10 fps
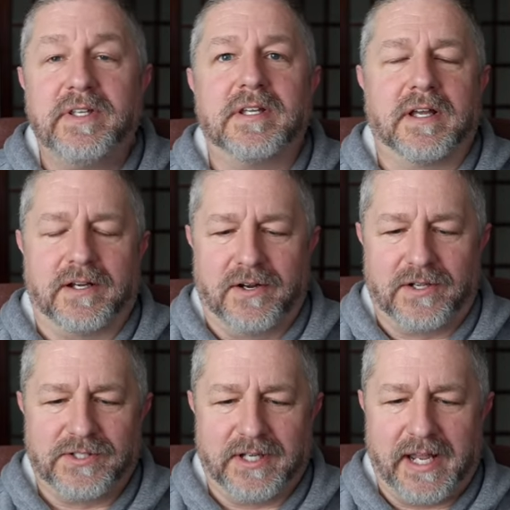ticket
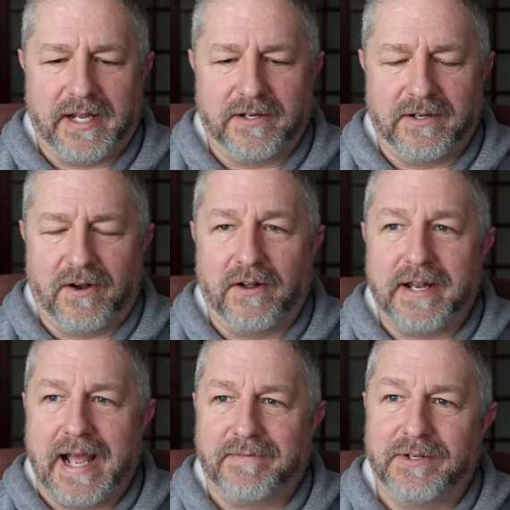cost in Canada on
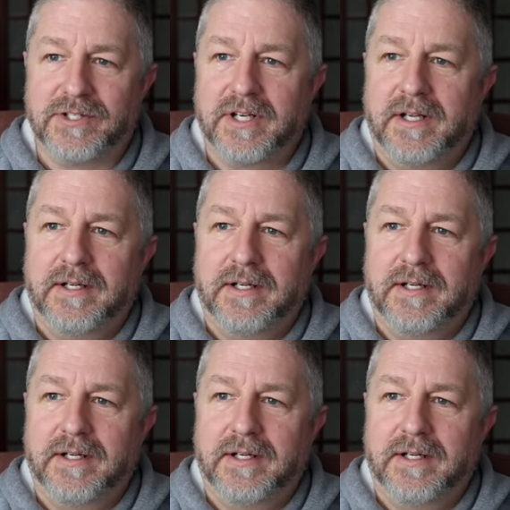average?